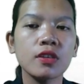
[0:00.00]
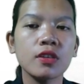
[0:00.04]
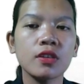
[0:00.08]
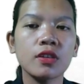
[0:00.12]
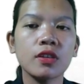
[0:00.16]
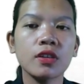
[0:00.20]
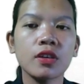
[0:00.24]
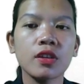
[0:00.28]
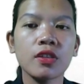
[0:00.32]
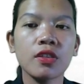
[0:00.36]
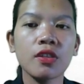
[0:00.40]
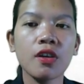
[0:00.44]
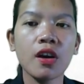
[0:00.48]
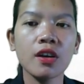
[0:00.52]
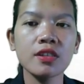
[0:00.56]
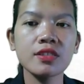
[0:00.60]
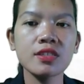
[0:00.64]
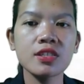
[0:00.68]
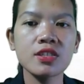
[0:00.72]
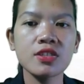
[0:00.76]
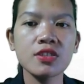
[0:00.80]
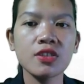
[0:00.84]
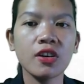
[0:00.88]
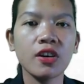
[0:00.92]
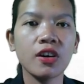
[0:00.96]
or
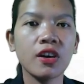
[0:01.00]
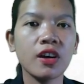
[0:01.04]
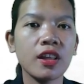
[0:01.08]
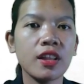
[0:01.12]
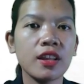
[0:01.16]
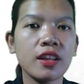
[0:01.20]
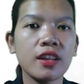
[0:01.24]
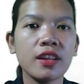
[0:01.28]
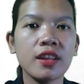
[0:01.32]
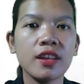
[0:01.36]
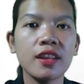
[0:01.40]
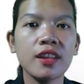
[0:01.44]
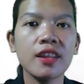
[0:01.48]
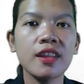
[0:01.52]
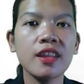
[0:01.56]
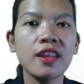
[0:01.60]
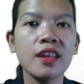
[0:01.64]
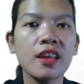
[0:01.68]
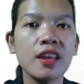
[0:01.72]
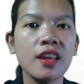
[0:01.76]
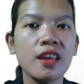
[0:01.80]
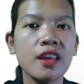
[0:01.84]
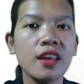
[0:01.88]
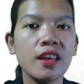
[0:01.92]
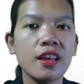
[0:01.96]
thoughts on
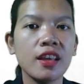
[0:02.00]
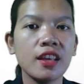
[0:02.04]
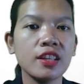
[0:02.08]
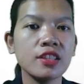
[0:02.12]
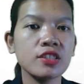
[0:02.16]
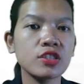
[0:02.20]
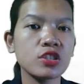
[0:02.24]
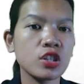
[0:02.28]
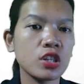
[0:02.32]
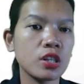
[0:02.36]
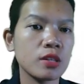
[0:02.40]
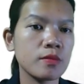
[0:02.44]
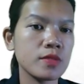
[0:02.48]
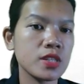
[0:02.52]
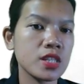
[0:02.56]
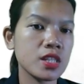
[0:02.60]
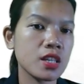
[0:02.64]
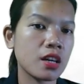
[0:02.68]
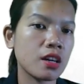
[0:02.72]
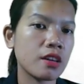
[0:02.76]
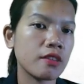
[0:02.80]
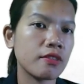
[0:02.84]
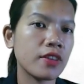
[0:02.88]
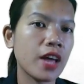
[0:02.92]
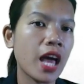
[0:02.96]
in terms
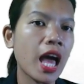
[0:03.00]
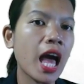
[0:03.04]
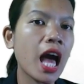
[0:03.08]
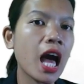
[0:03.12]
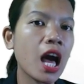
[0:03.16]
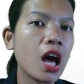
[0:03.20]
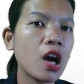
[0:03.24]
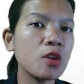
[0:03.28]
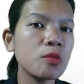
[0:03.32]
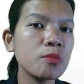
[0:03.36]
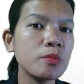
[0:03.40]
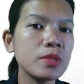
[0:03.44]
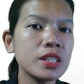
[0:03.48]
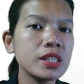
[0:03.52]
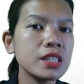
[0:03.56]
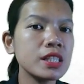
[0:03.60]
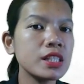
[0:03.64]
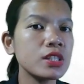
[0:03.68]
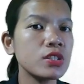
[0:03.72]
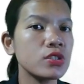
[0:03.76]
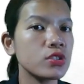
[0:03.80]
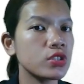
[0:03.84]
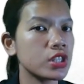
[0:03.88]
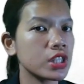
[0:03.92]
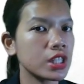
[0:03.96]
of how
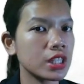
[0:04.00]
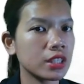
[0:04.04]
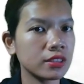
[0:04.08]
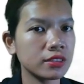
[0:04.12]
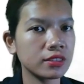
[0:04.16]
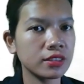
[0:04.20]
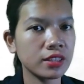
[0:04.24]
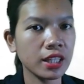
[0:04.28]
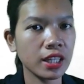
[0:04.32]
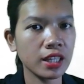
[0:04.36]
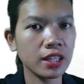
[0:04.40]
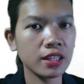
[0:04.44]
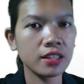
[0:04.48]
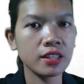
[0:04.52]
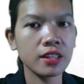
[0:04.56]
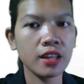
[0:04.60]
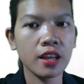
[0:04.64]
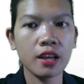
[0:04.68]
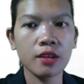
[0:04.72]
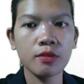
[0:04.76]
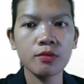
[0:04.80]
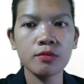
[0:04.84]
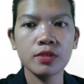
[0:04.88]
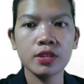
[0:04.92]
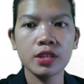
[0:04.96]
many children
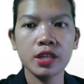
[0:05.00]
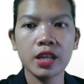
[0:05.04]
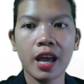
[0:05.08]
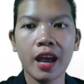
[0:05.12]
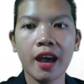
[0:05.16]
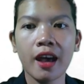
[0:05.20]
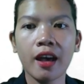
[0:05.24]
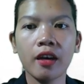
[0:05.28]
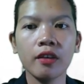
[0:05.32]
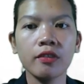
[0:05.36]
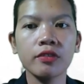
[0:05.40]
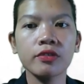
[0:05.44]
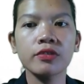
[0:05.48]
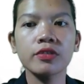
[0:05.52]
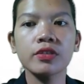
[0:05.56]
they would have.